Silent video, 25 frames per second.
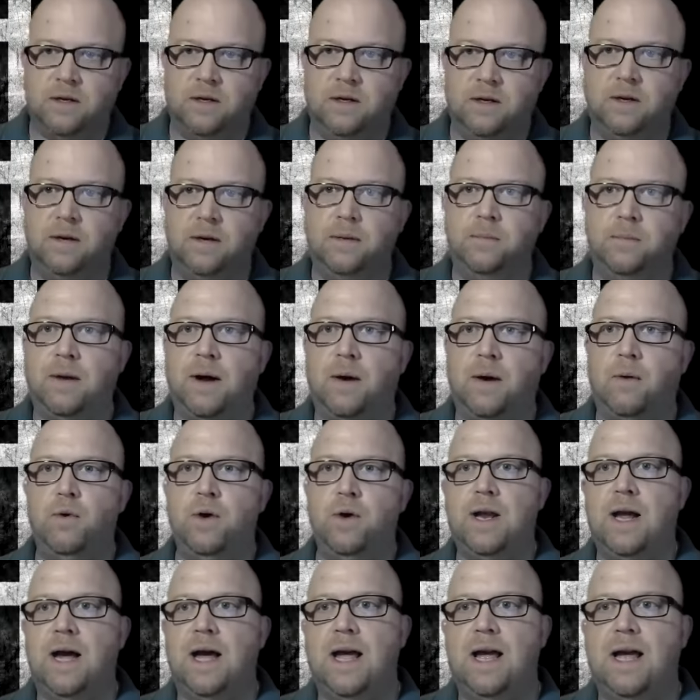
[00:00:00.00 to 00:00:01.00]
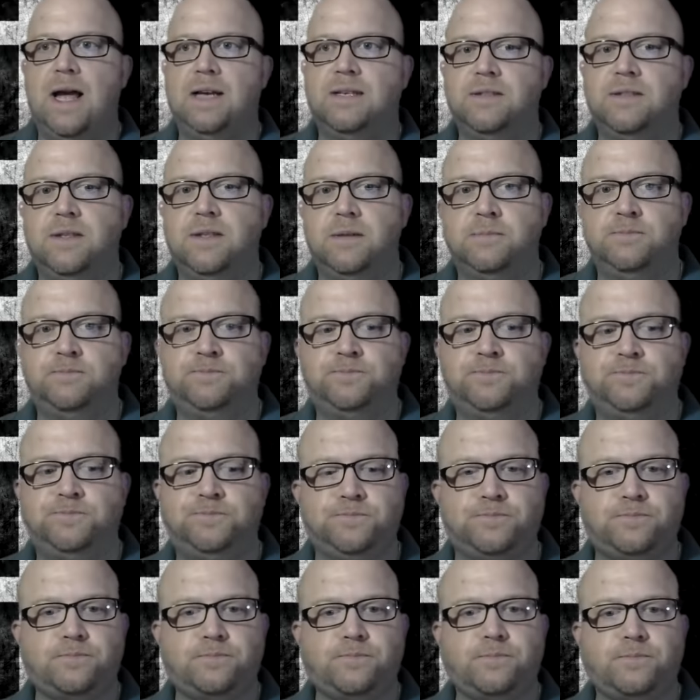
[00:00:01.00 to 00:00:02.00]
I would ask
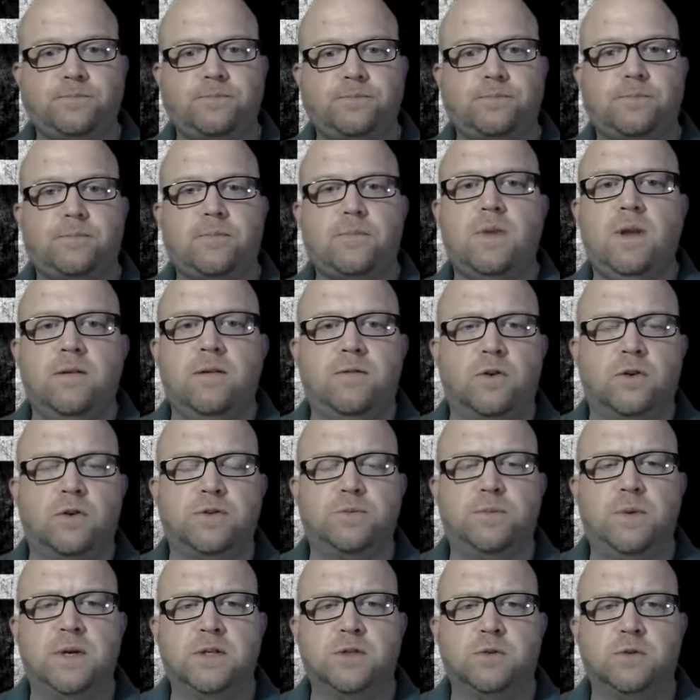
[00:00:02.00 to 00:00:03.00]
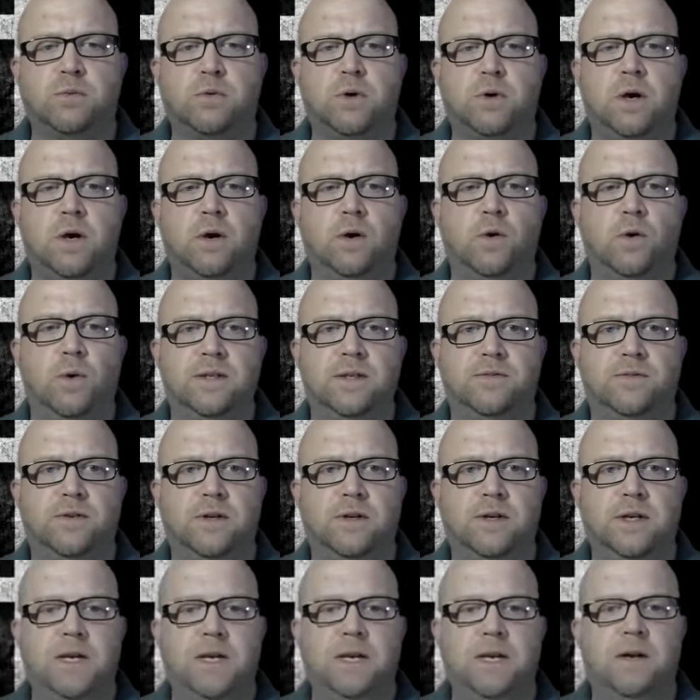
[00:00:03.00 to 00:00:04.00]
for a special prayer request for
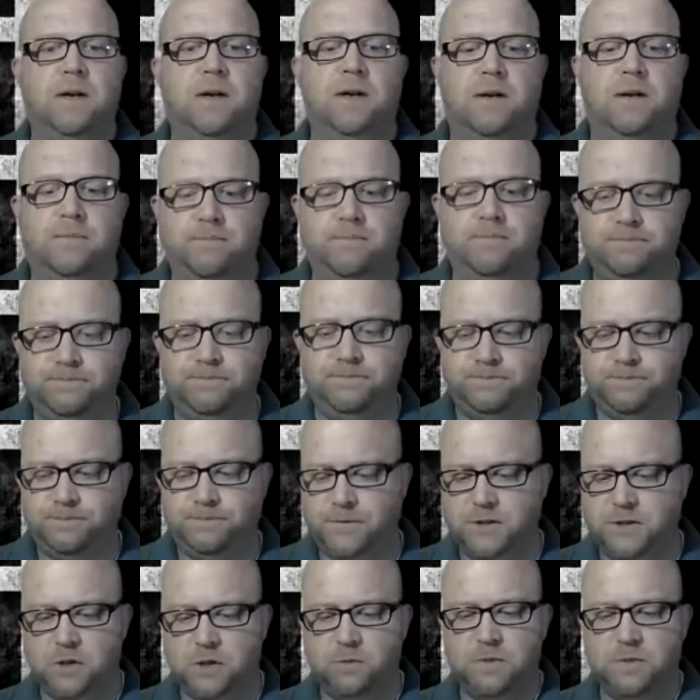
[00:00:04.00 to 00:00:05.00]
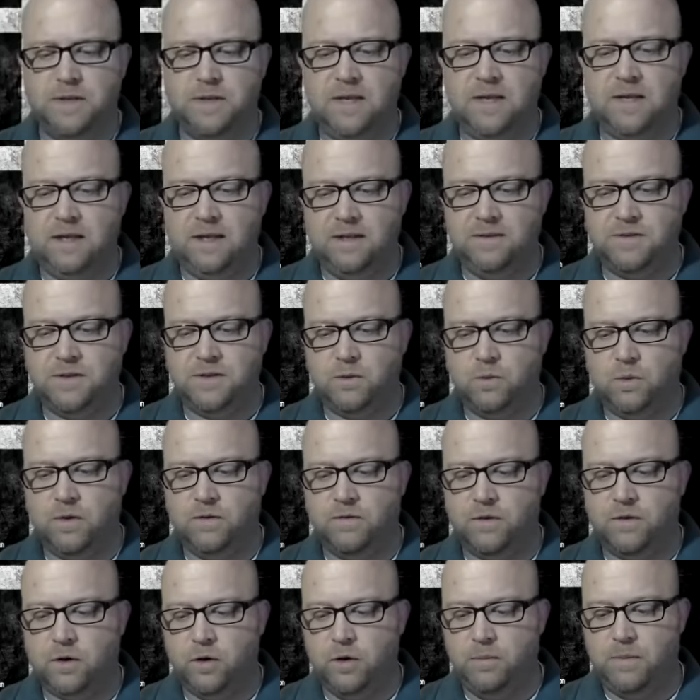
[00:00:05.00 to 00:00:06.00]
a gentleman that lives in one of
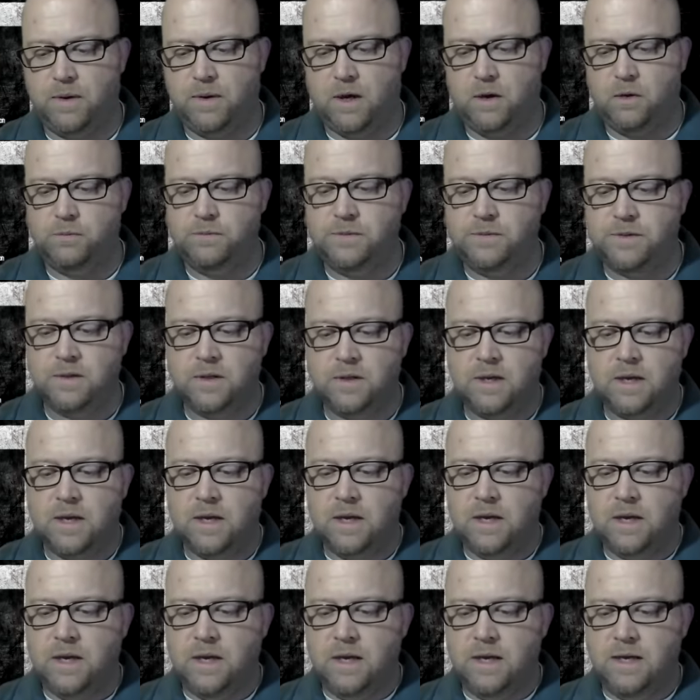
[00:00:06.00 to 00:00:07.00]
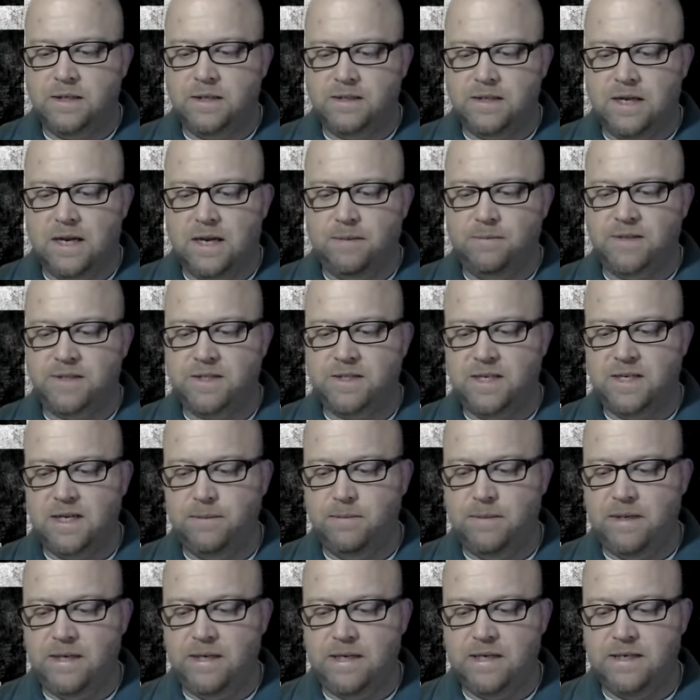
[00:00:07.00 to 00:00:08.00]
our group homes. His name is
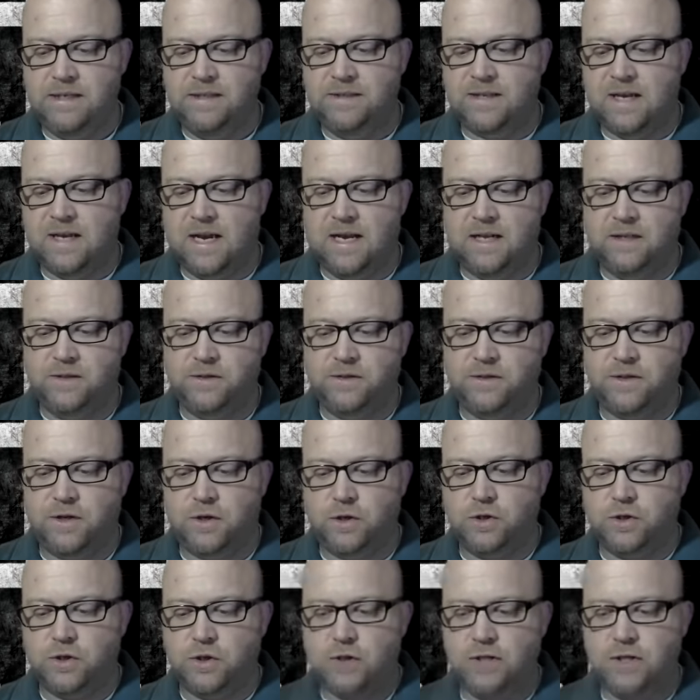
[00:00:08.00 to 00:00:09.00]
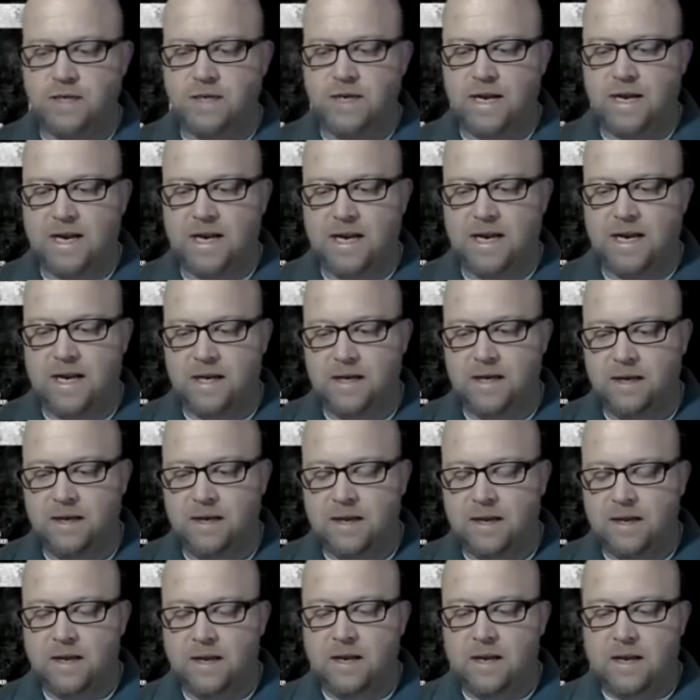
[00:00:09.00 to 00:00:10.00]
Timmy. He's had surgery and
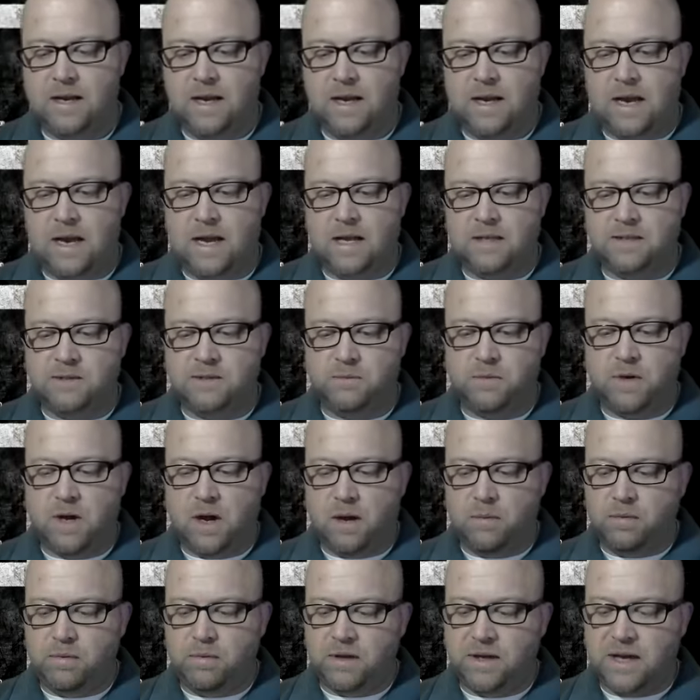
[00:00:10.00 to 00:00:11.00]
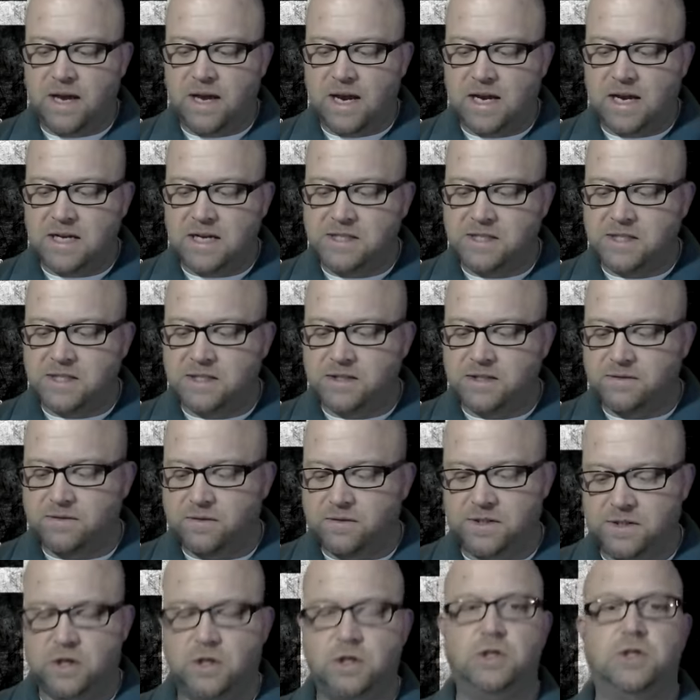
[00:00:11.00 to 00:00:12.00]
had some complications from his
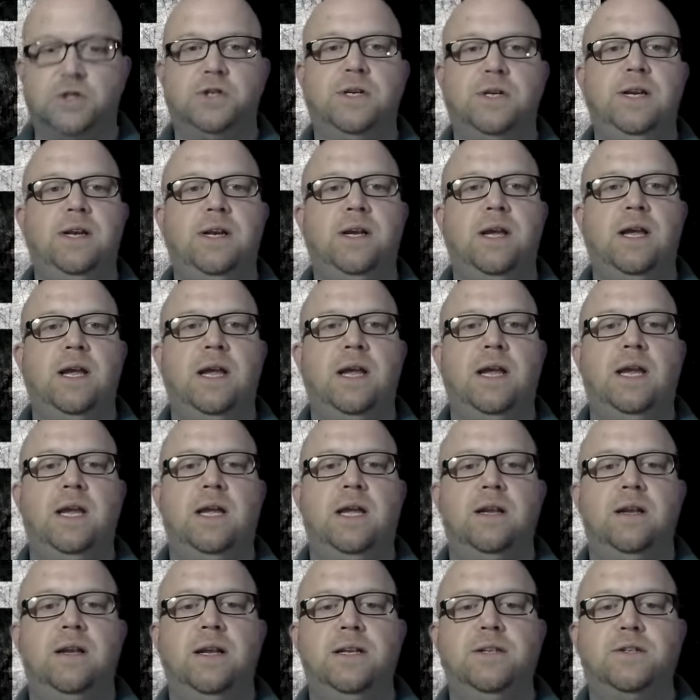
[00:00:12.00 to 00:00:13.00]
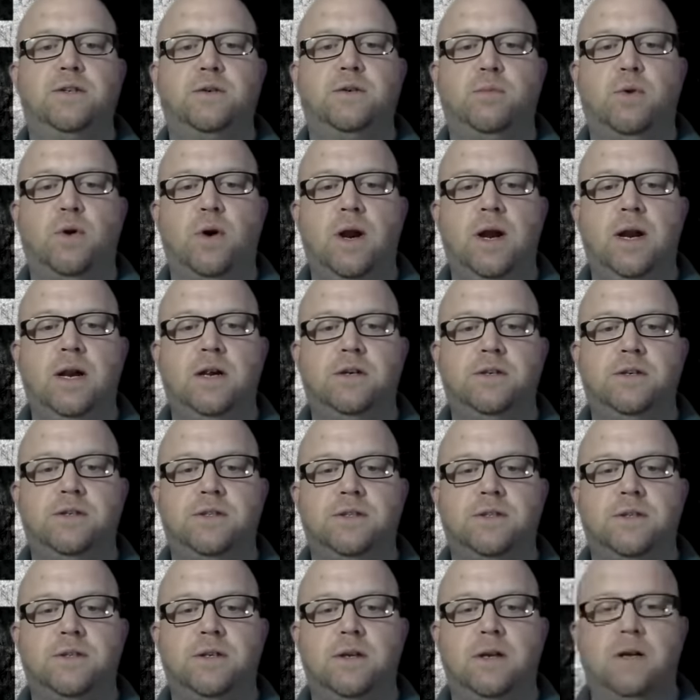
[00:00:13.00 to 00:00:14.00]
surgery and needs our
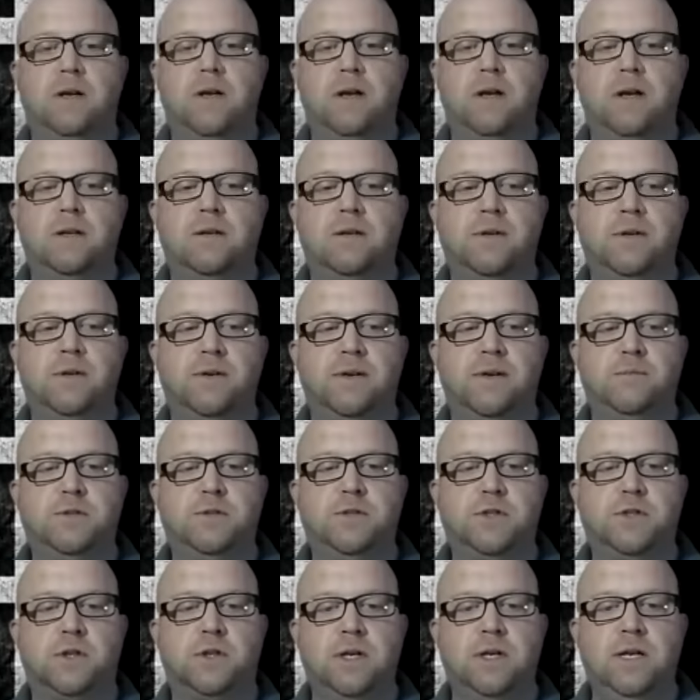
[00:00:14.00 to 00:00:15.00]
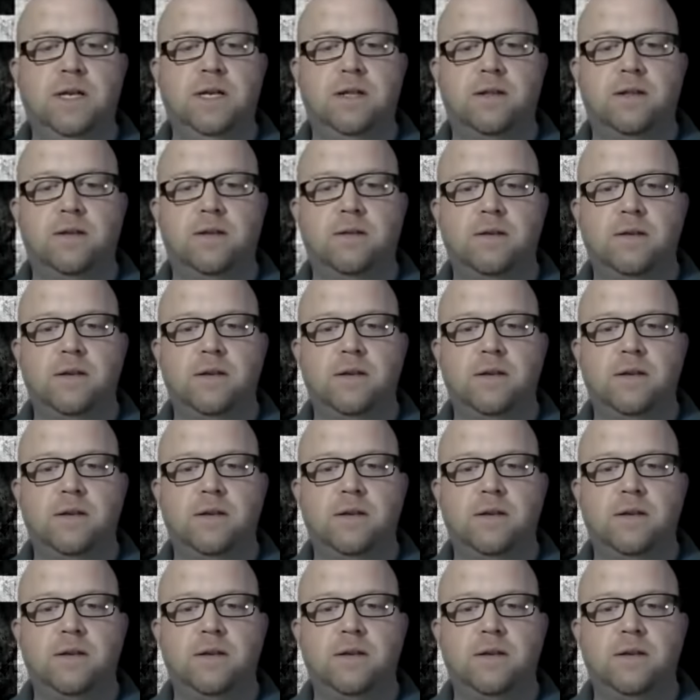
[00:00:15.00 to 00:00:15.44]
prayers to build up strength